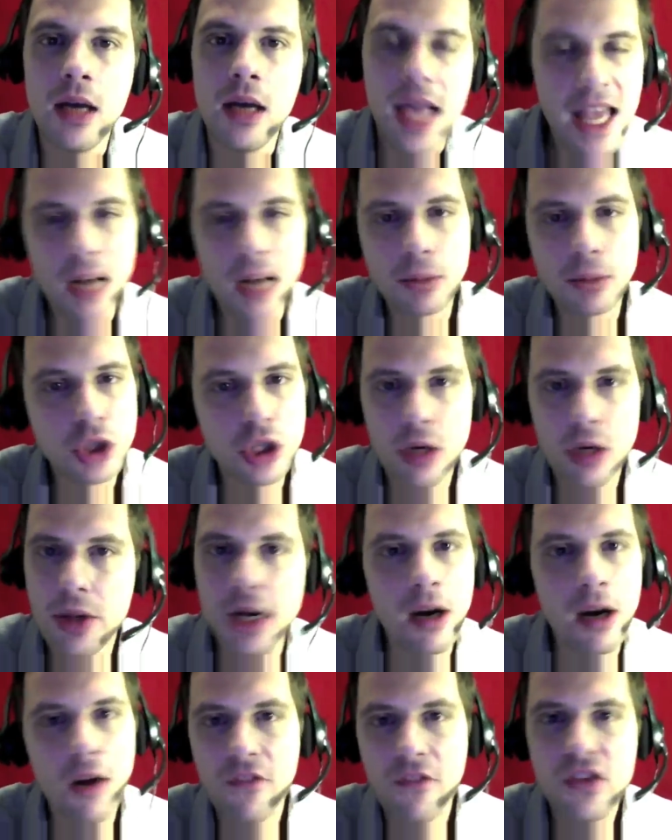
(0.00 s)
And I'm sure
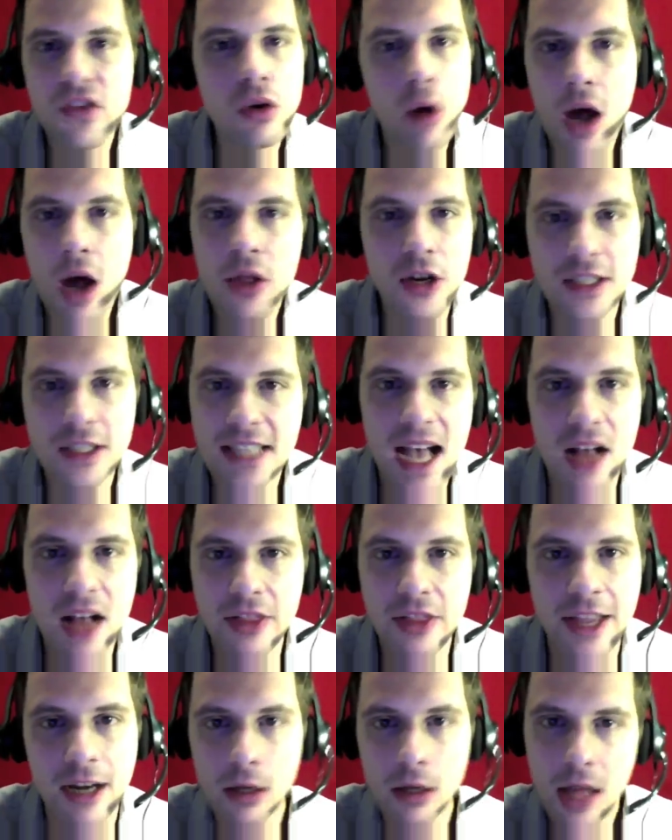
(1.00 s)
there are a few others out
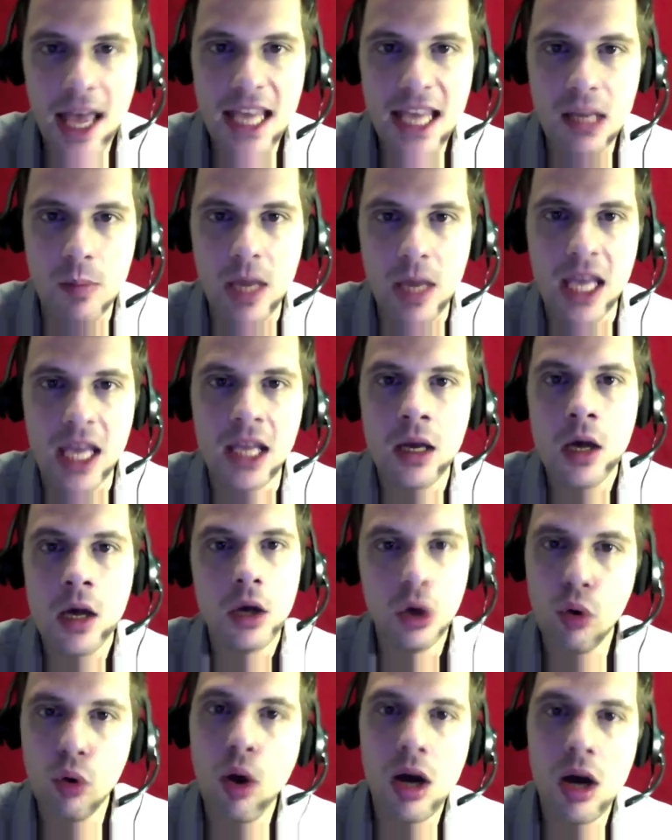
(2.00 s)
there like me
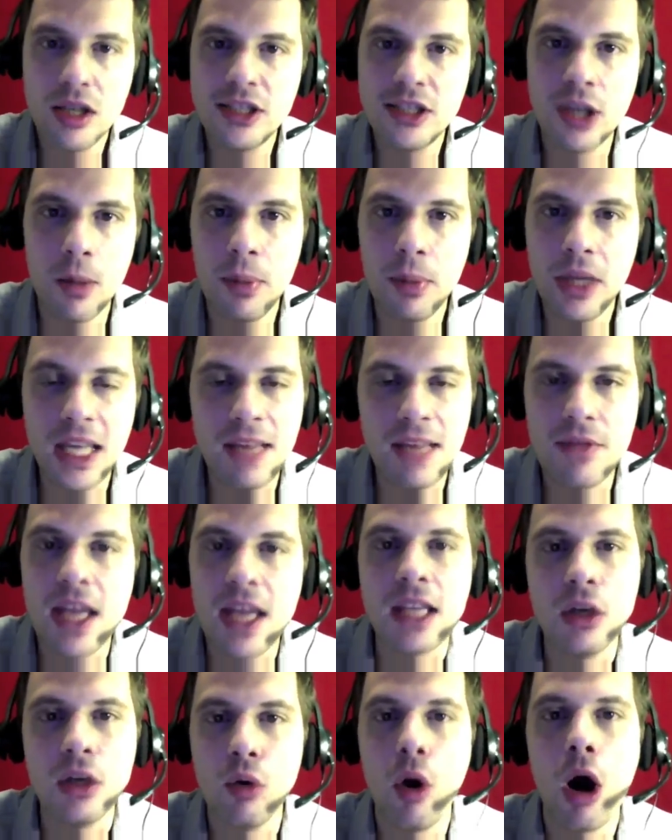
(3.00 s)
who also believe that
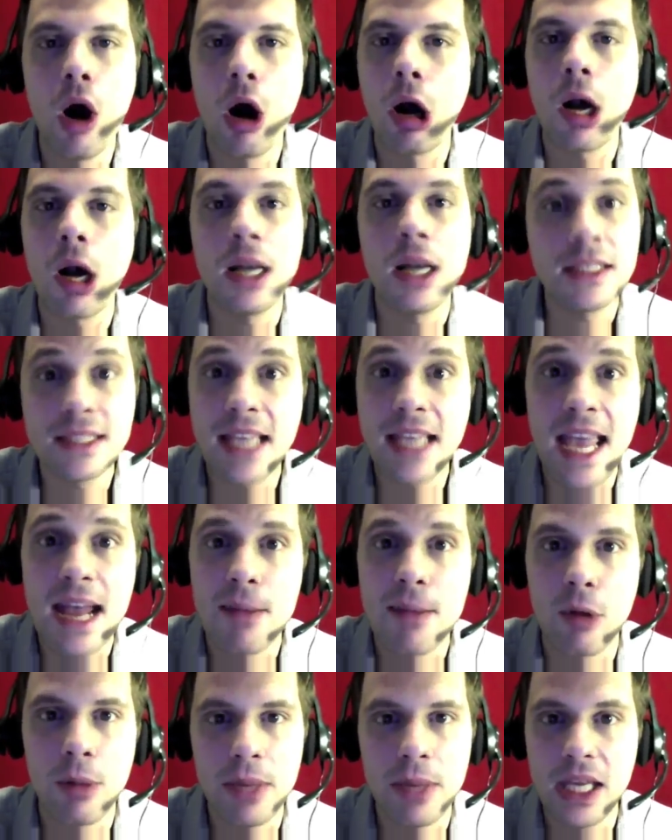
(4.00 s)
you are a
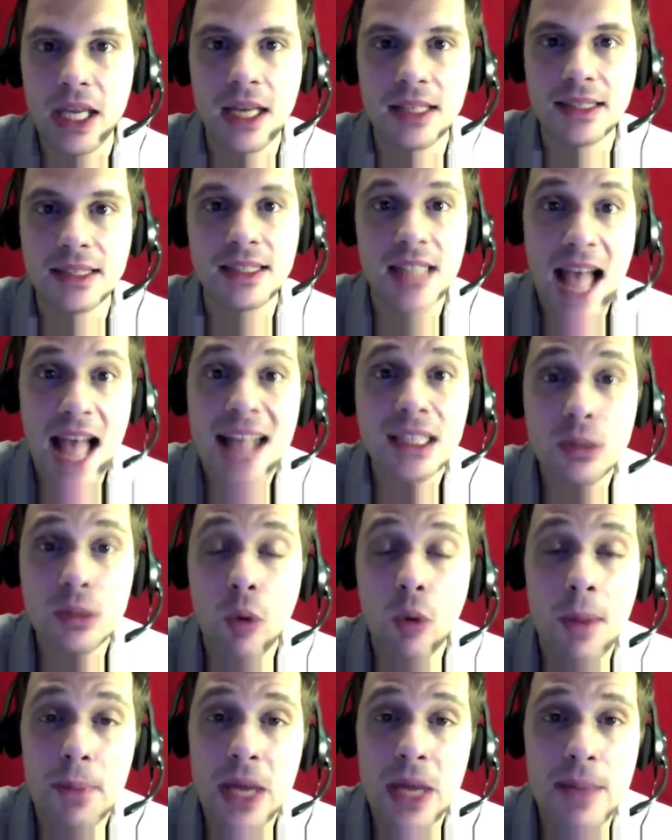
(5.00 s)
scammer because that's
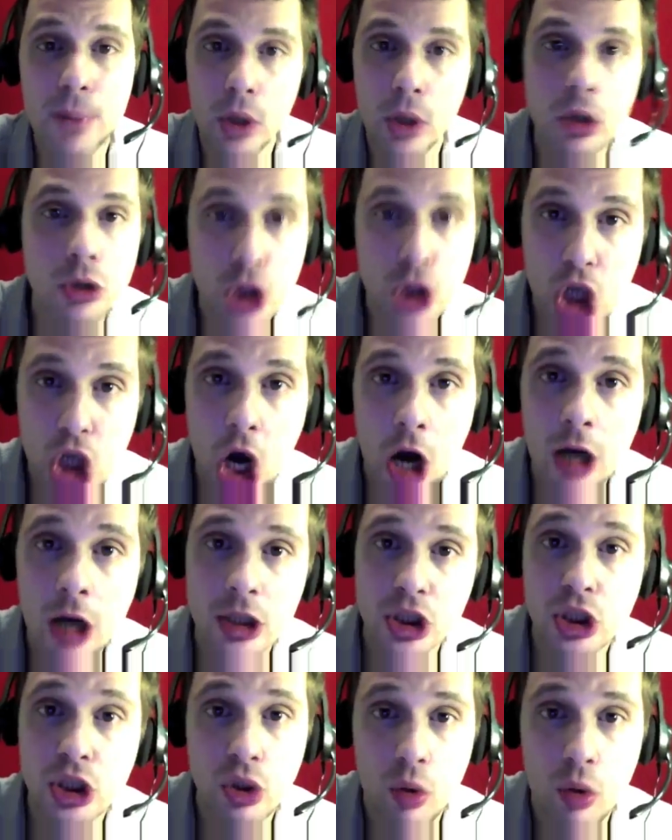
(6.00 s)
what people who charge
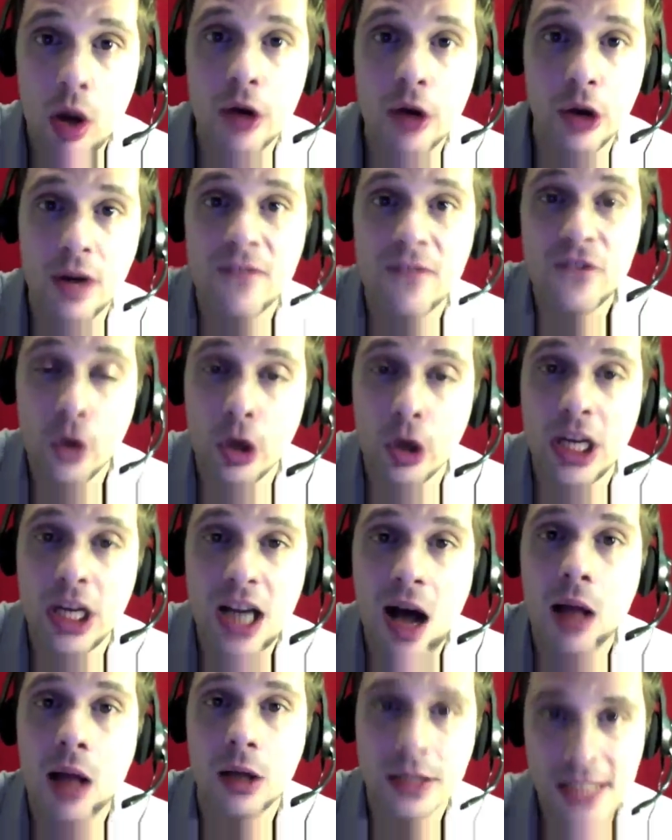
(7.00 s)

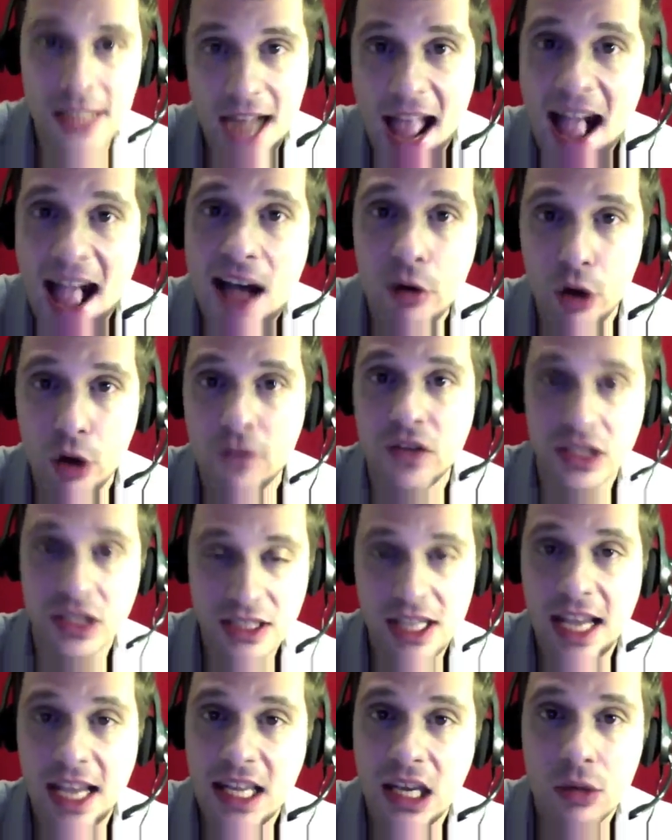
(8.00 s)
$240 an hour for
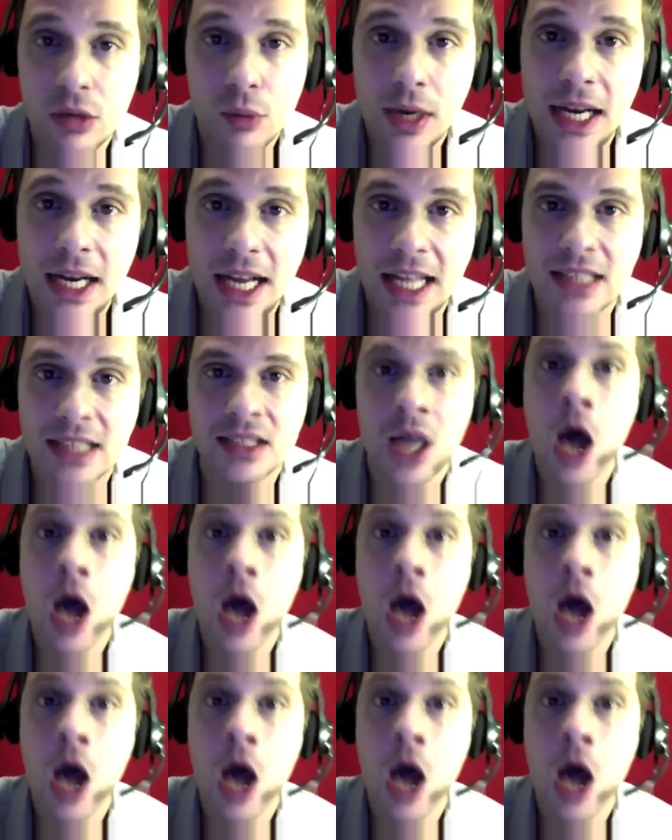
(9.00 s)
psychic readings